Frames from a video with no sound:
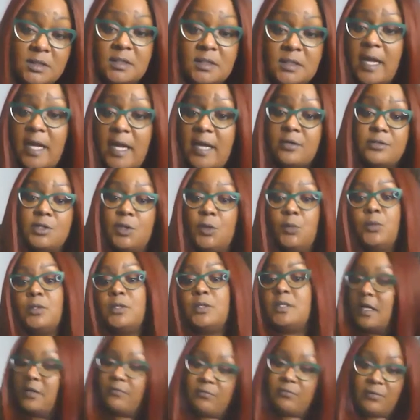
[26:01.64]
designers who
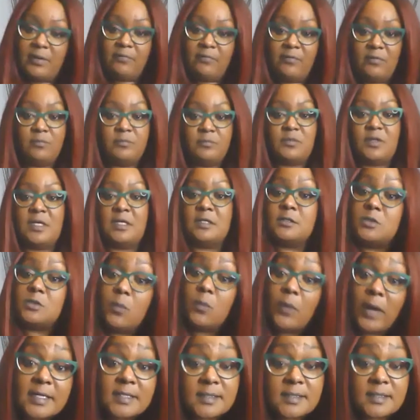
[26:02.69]
would never even think
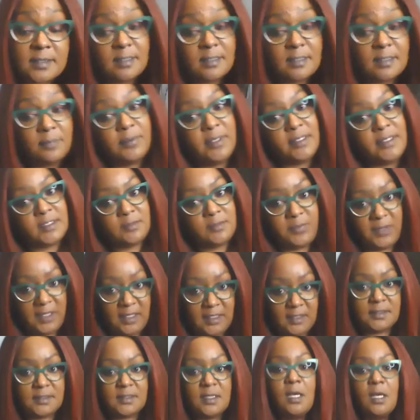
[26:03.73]
twice in the plus
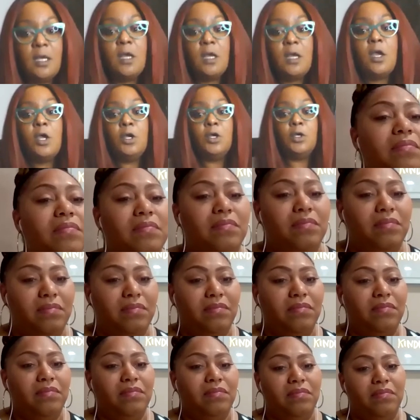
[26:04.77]
space, you
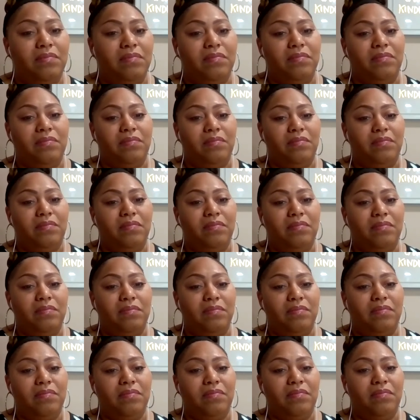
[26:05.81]
mm-hmm. should be
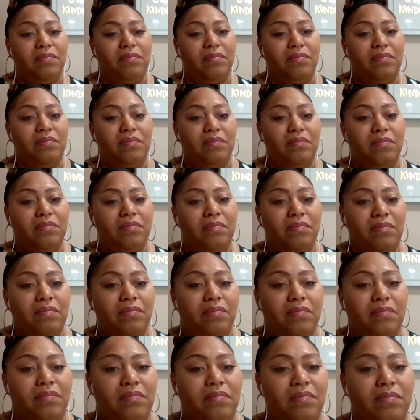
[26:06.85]
you know, bringing
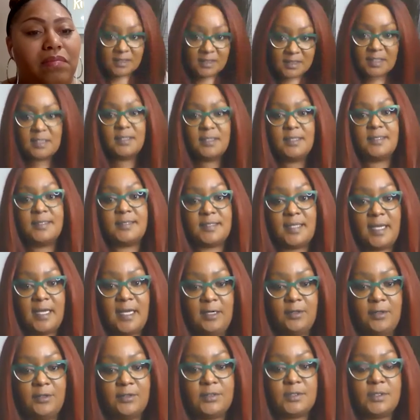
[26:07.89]
up some of these indie
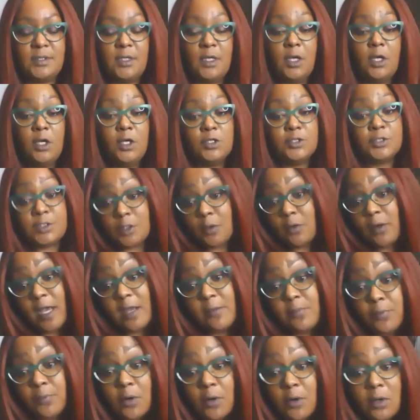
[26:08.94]
designers. So
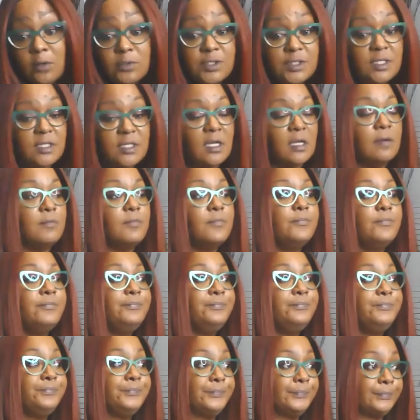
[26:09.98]
right. I approached them.
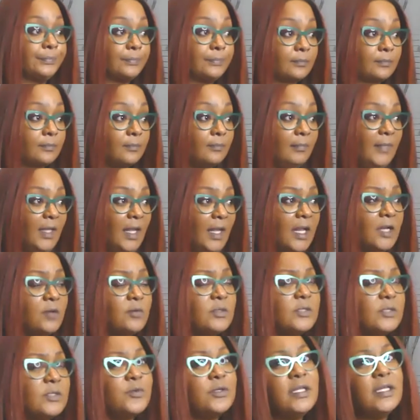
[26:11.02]
And it
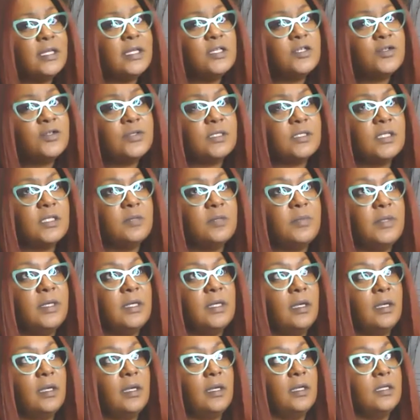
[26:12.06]
was really interesting
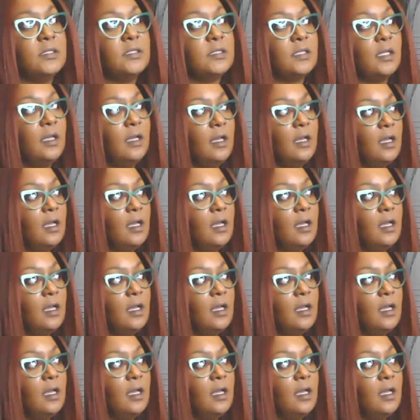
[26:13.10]
because